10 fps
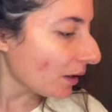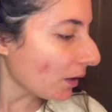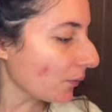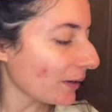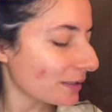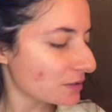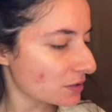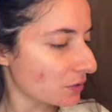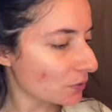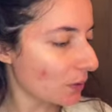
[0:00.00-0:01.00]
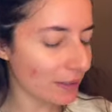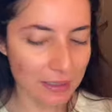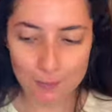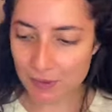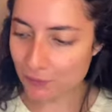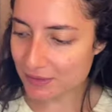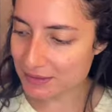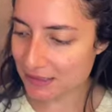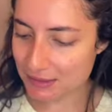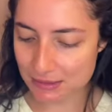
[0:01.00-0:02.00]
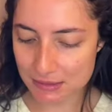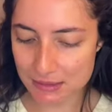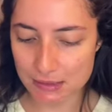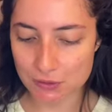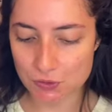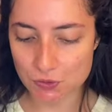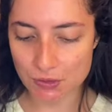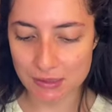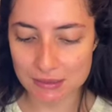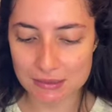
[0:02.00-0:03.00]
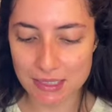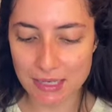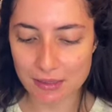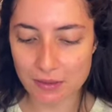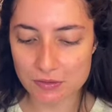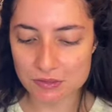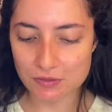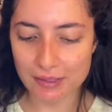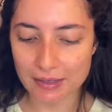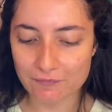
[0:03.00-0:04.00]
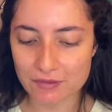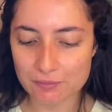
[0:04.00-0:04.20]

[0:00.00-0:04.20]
Okay, so keeping with tinted sunscreens, I also have the